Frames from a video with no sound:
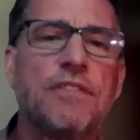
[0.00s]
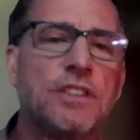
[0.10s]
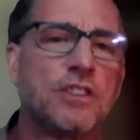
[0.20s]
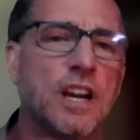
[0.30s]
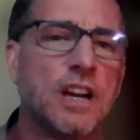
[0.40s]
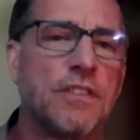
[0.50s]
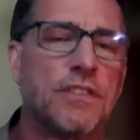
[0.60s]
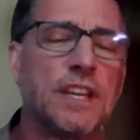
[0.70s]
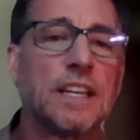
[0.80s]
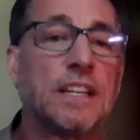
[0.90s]
the shelf
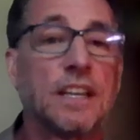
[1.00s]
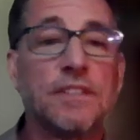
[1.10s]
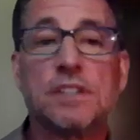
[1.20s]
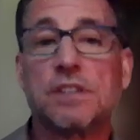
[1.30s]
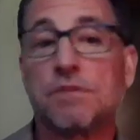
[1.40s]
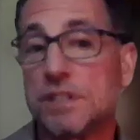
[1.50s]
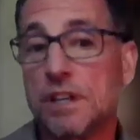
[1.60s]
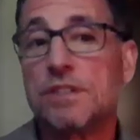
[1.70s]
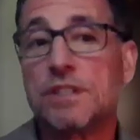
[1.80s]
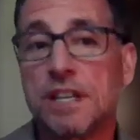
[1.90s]
that can give us the
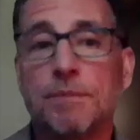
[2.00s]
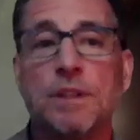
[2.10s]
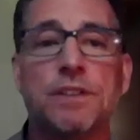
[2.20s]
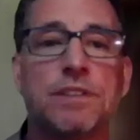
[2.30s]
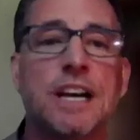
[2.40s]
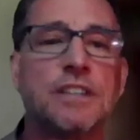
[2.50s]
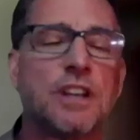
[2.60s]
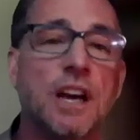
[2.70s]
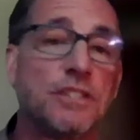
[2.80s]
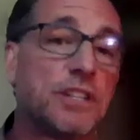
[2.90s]
results similar to
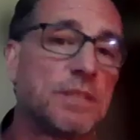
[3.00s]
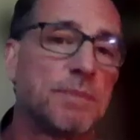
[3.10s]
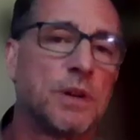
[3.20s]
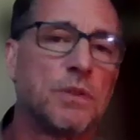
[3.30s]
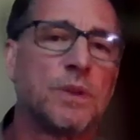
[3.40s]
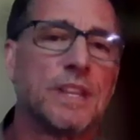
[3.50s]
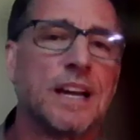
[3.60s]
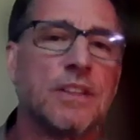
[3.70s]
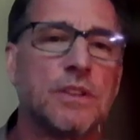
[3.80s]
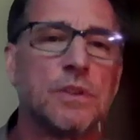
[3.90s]
autogenous bone
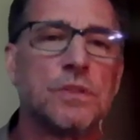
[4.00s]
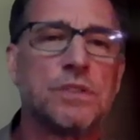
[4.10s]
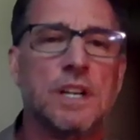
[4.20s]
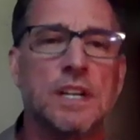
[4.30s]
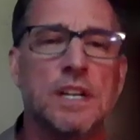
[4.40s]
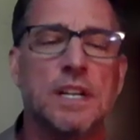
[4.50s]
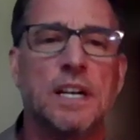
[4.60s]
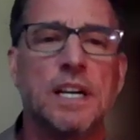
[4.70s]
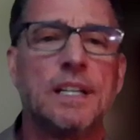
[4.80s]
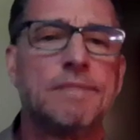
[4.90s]
without those
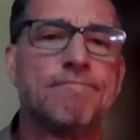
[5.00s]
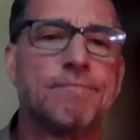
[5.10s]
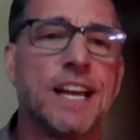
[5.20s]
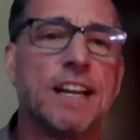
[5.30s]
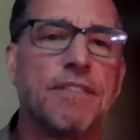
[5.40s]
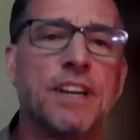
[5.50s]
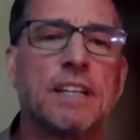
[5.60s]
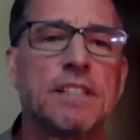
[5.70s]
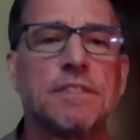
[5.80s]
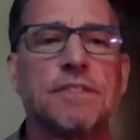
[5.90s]
side
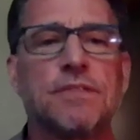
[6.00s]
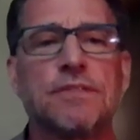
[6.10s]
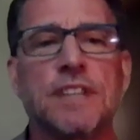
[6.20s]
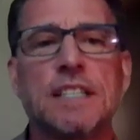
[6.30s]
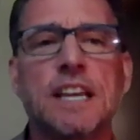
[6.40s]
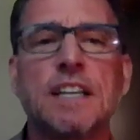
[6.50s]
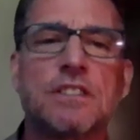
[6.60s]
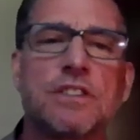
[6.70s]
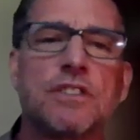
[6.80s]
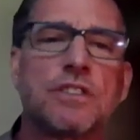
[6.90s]
effects of that second
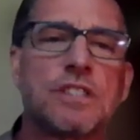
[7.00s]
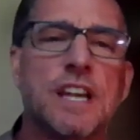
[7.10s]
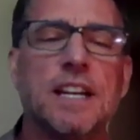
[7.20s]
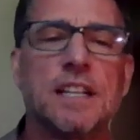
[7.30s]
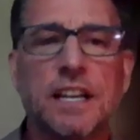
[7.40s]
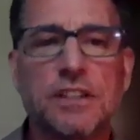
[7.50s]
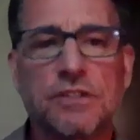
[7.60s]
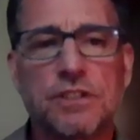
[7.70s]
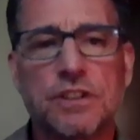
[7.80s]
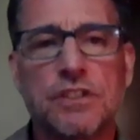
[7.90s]
surgical site, the
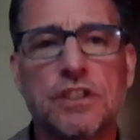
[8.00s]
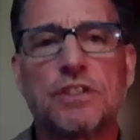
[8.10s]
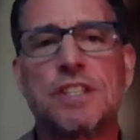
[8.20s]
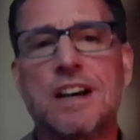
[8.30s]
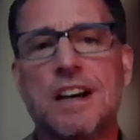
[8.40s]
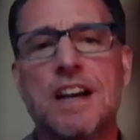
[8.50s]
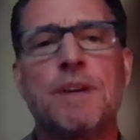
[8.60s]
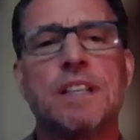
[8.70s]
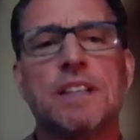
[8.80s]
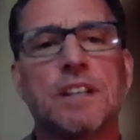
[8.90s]
extra surgical time,
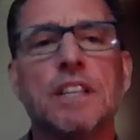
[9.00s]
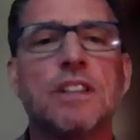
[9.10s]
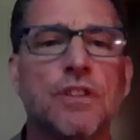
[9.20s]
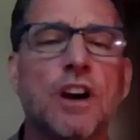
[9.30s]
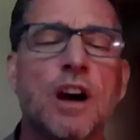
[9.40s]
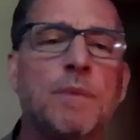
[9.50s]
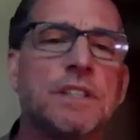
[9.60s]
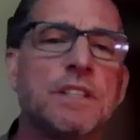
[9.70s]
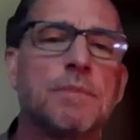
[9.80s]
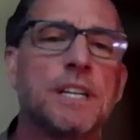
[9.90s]
and the trauma
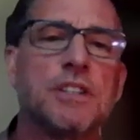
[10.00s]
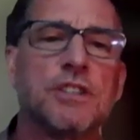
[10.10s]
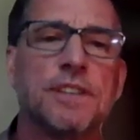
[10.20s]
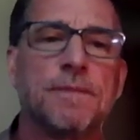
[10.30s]
to the patient.